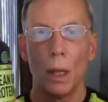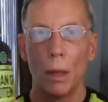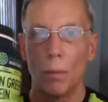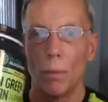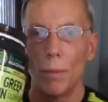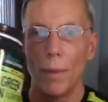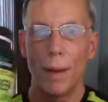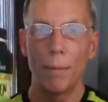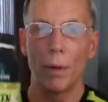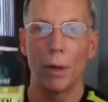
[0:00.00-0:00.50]

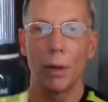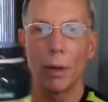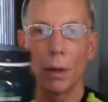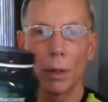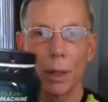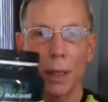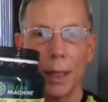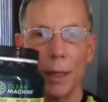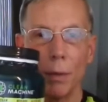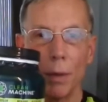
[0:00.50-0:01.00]

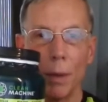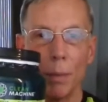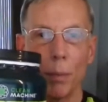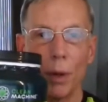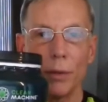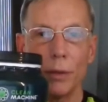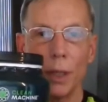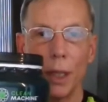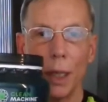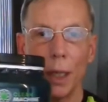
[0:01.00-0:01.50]
Remember, clean green
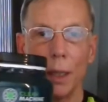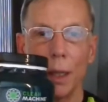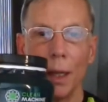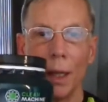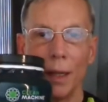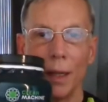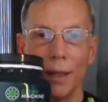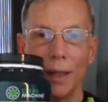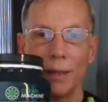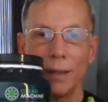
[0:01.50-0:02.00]
protein,
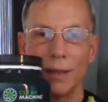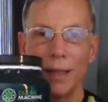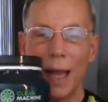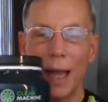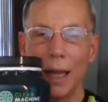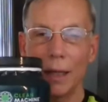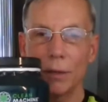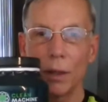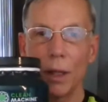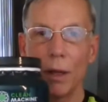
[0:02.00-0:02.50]
this is
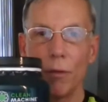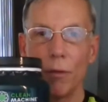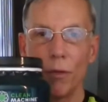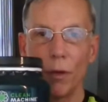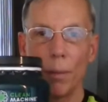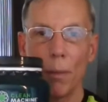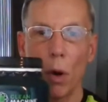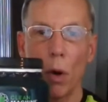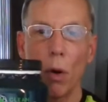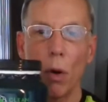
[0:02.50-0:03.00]
actually
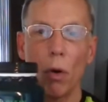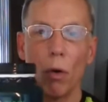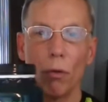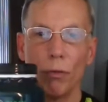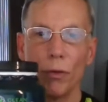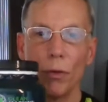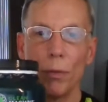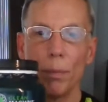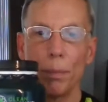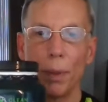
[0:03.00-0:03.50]
from whole
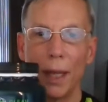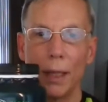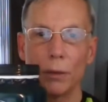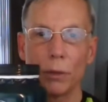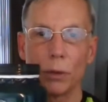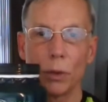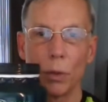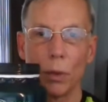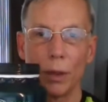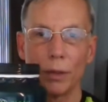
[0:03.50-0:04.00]
food plant
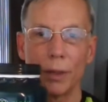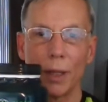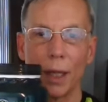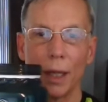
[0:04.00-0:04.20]
source.